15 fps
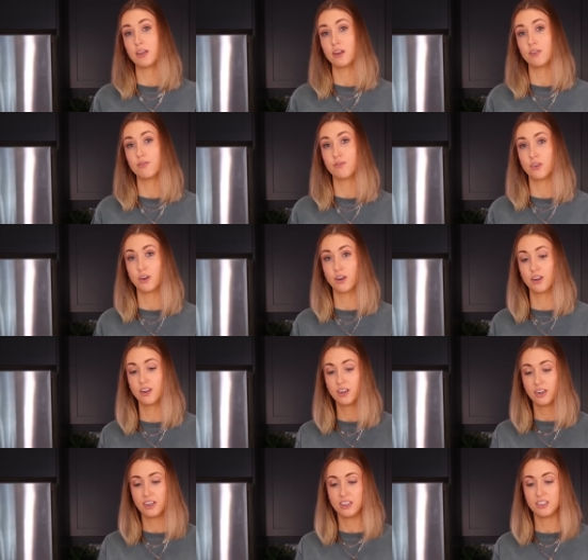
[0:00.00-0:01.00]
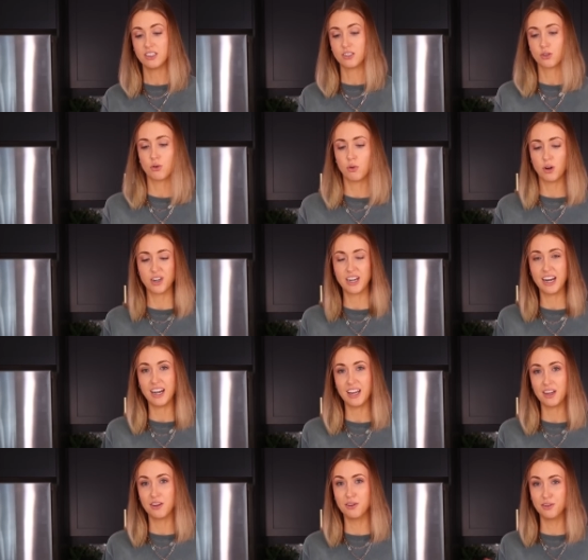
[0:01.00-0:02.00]
good for just
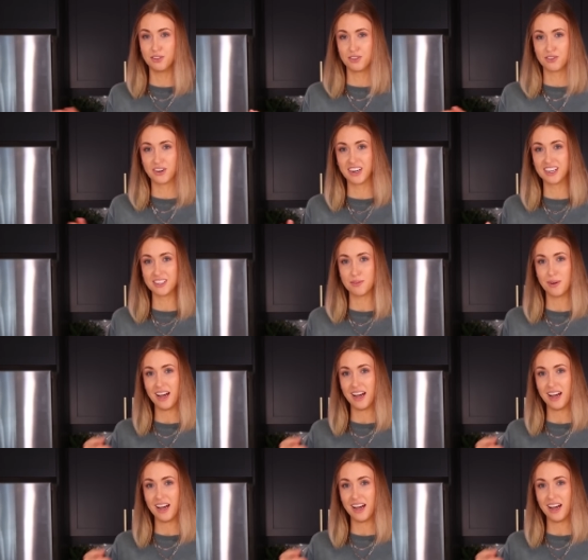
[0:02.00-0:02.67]
coordinating whose drink is